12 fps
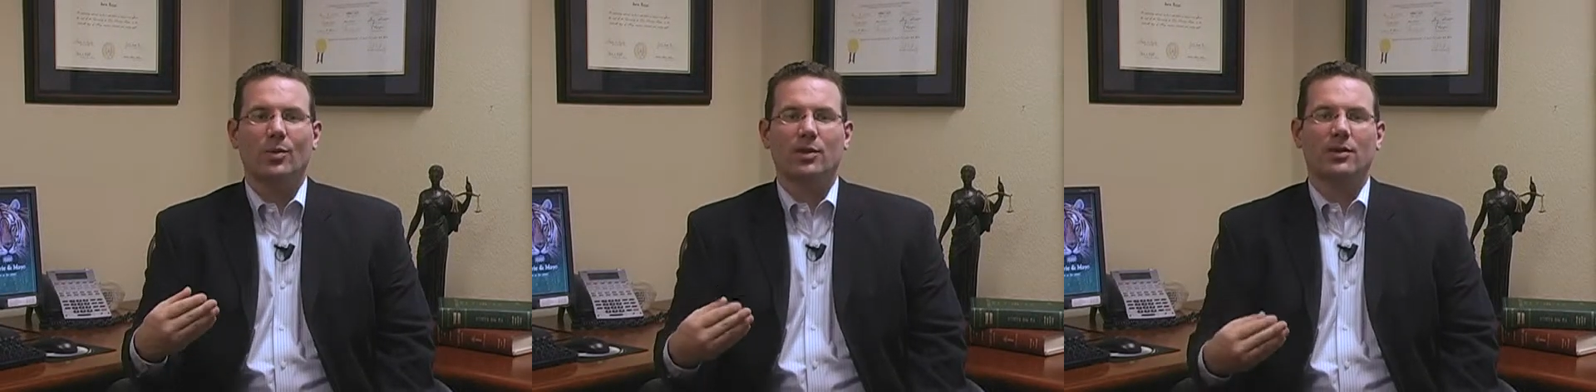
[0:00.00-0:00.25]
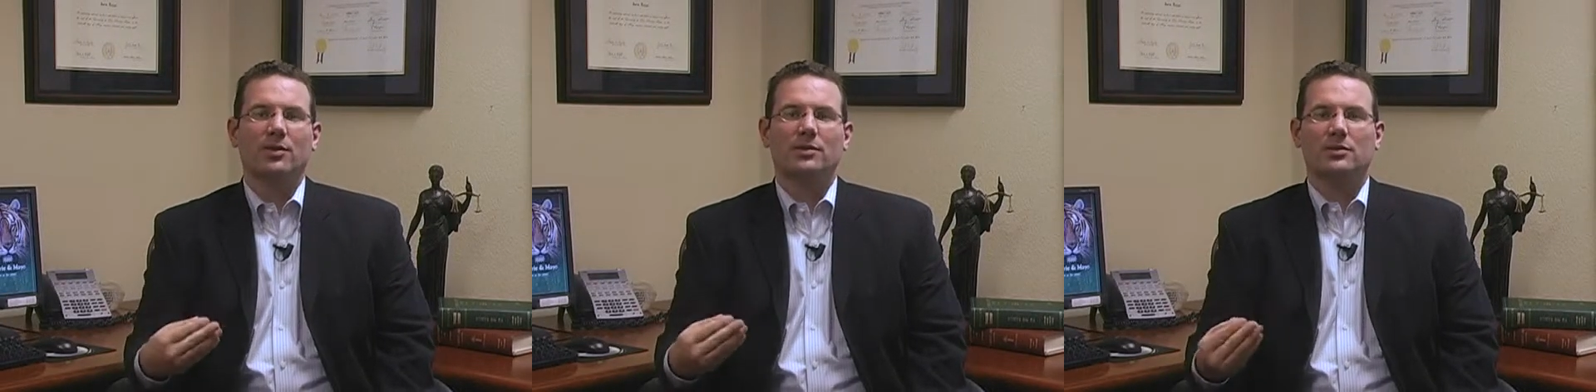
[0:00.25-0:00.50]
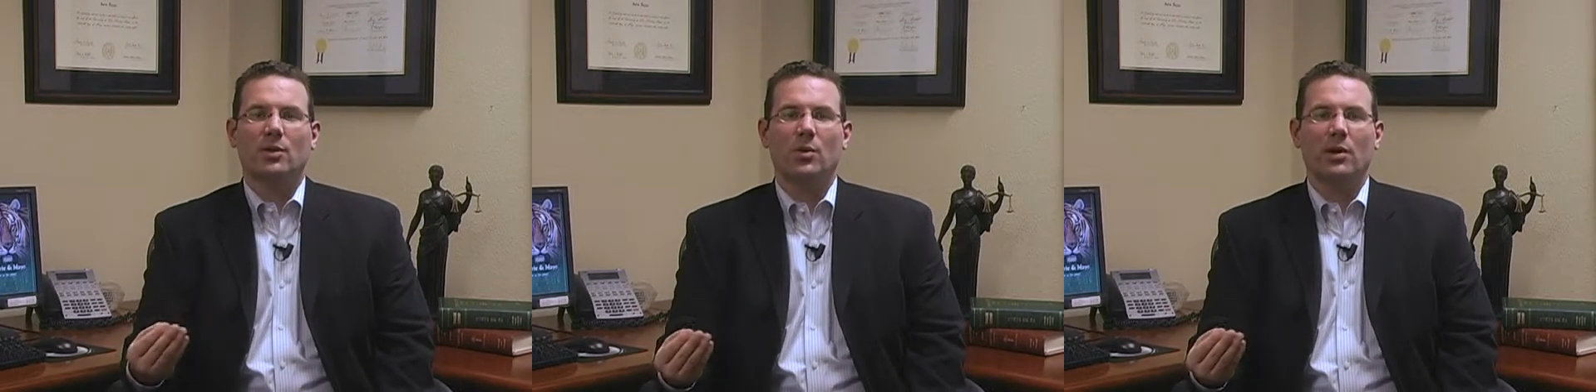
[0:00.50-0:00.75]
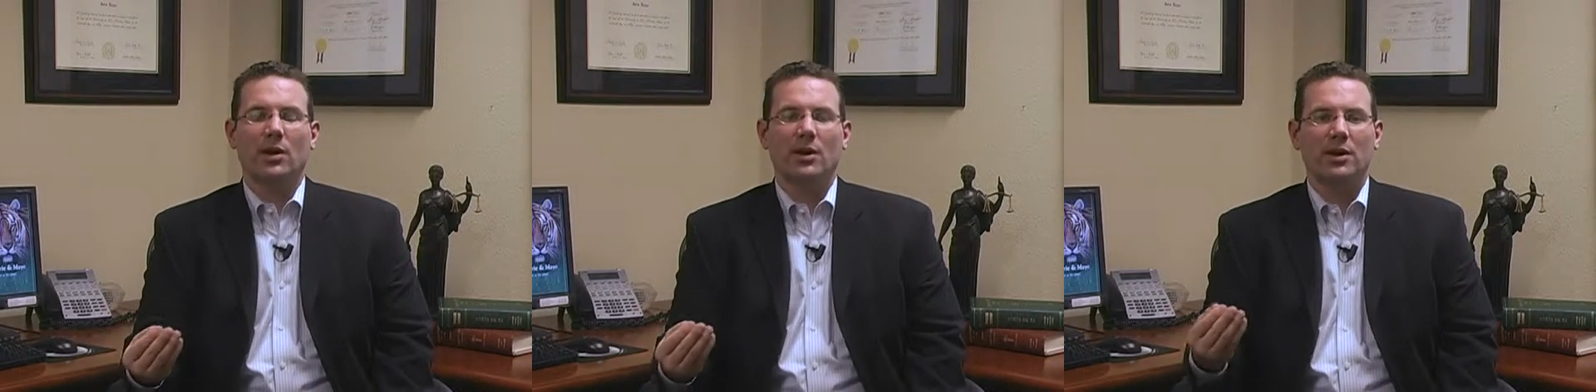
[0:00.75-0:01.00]
whether this
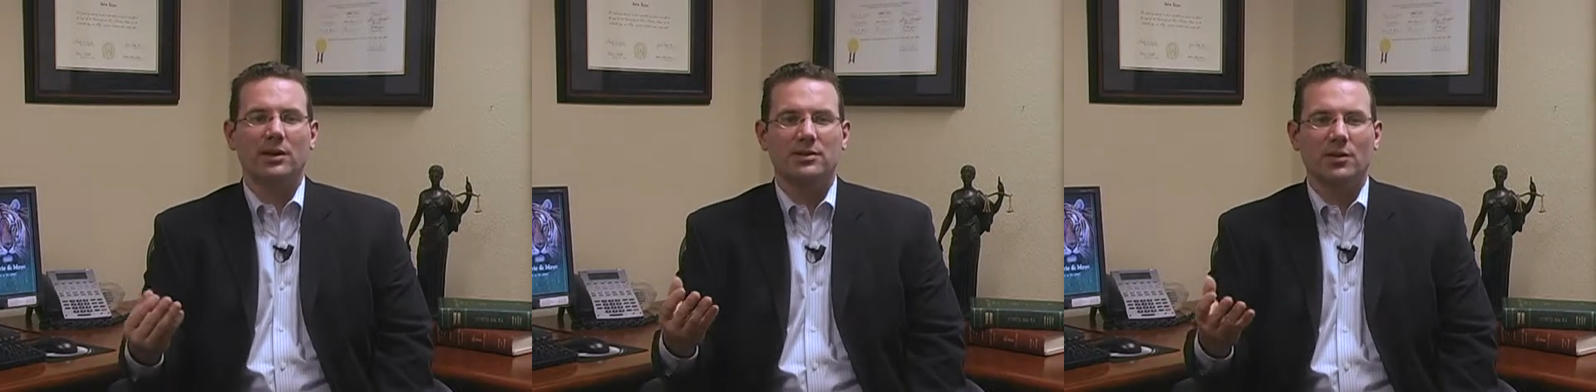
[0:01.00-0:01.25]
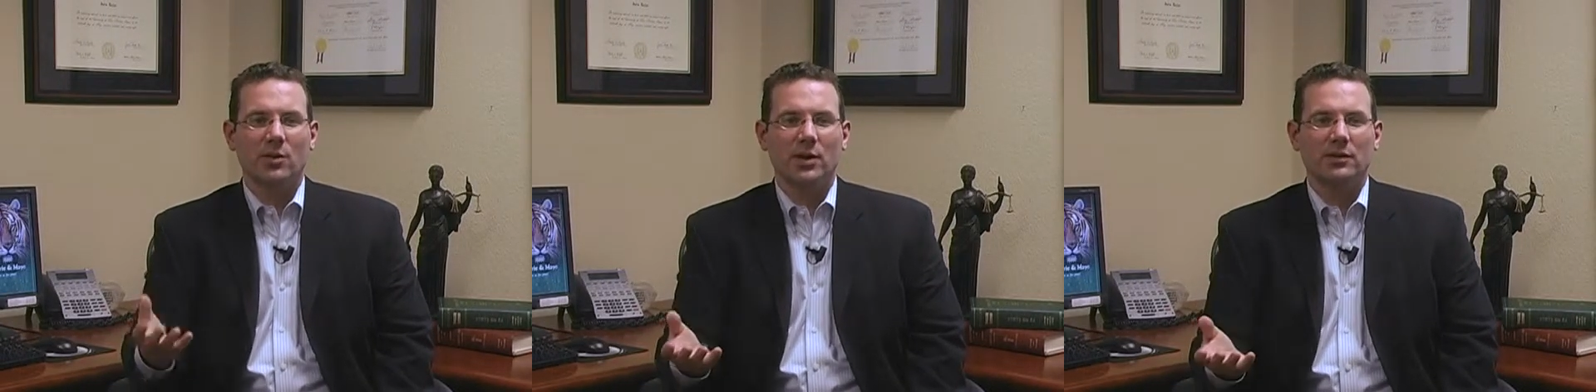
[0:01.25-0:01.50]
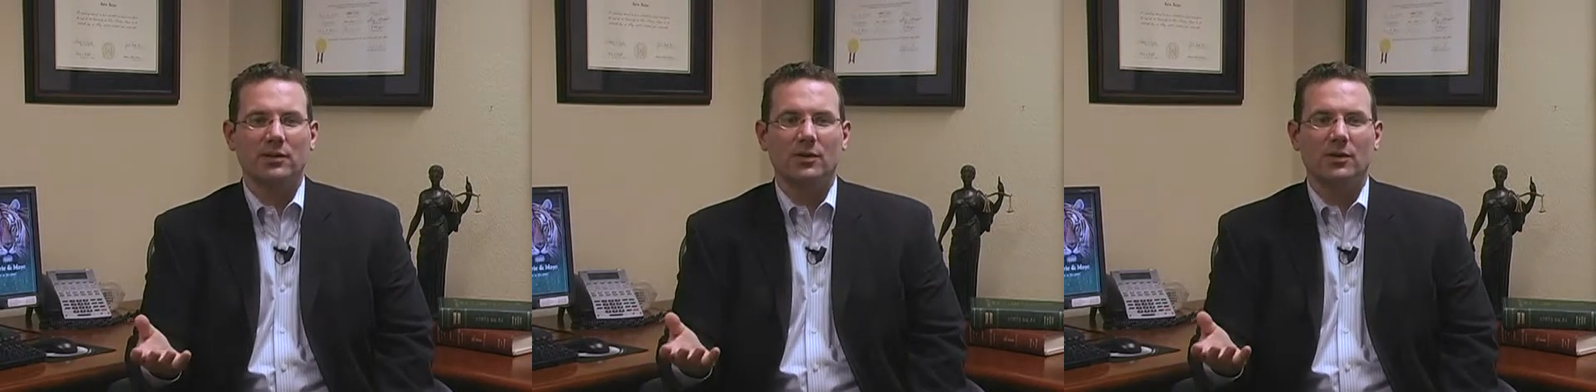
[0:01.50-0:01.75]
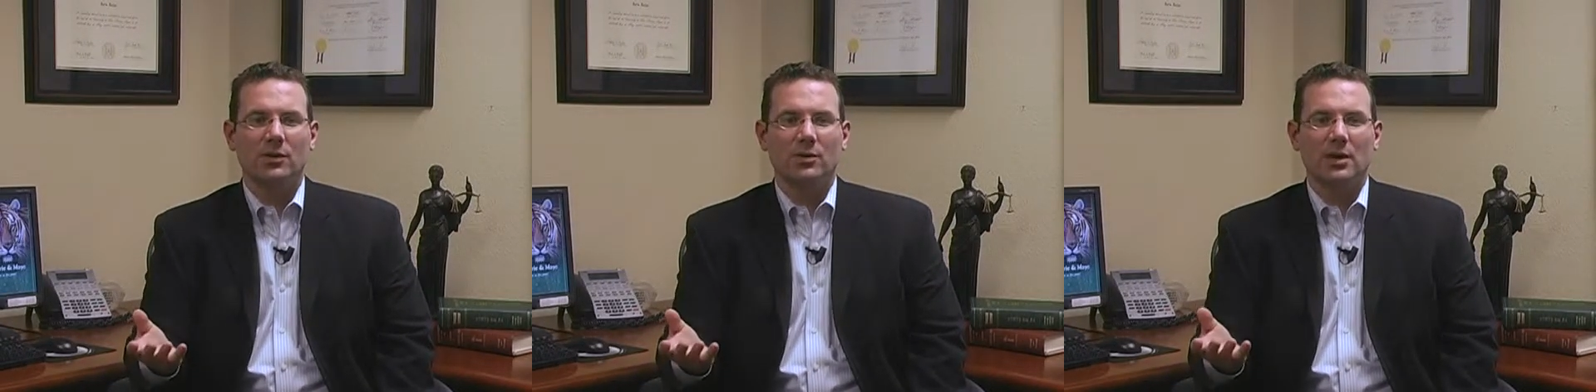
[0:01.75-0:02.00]
lawyer is going
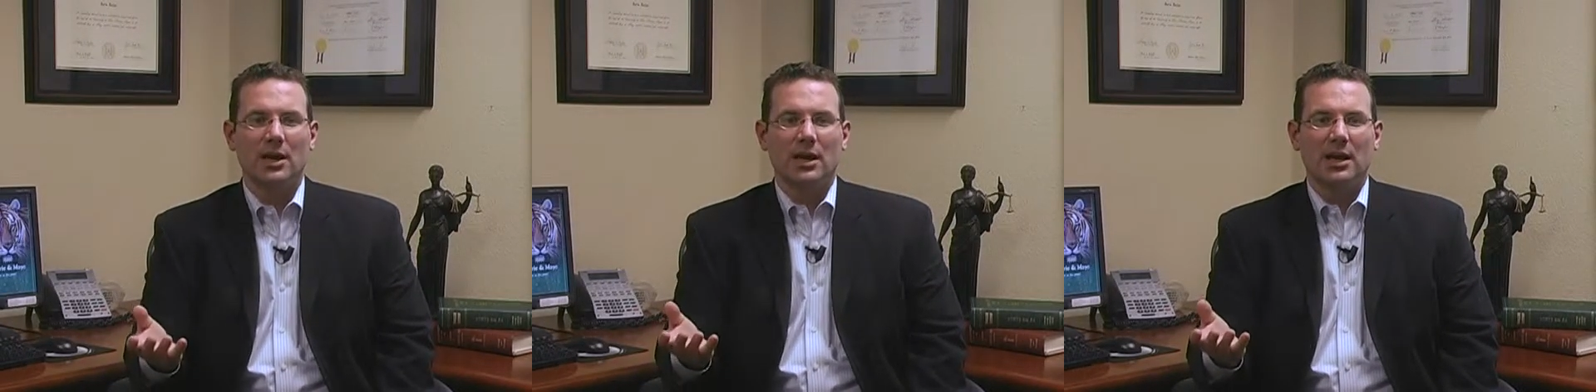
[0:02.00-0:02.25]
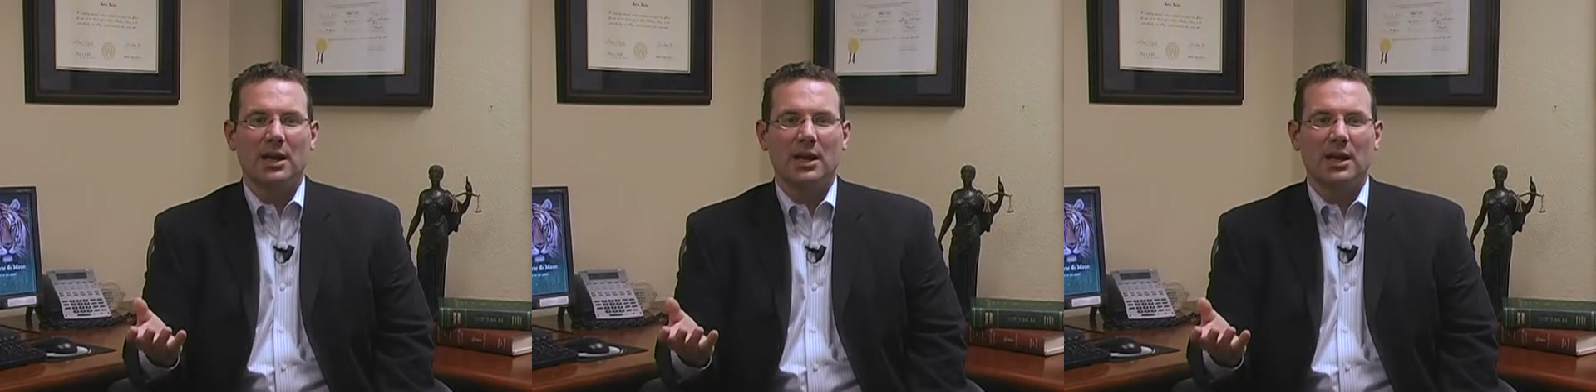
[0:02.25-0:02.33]
to